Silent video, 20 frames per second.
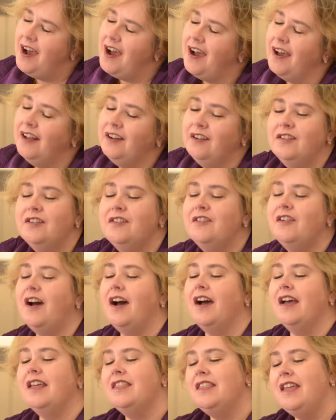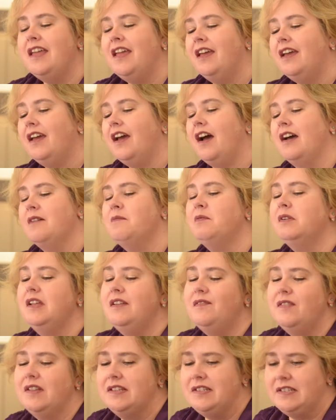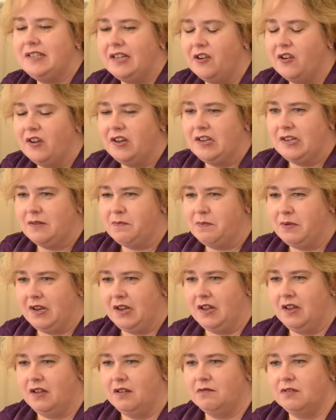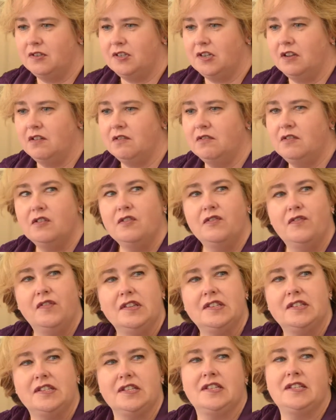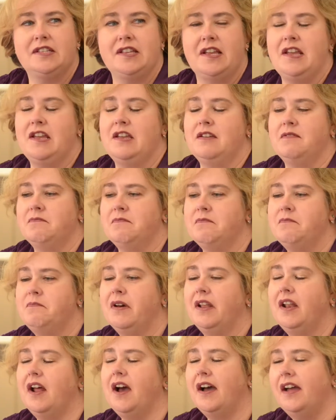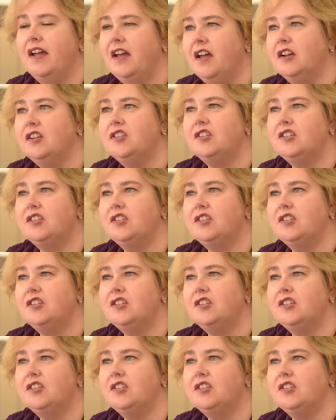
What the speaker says: I don't know. I believe in serendipity, which I don't know if it's the same, but I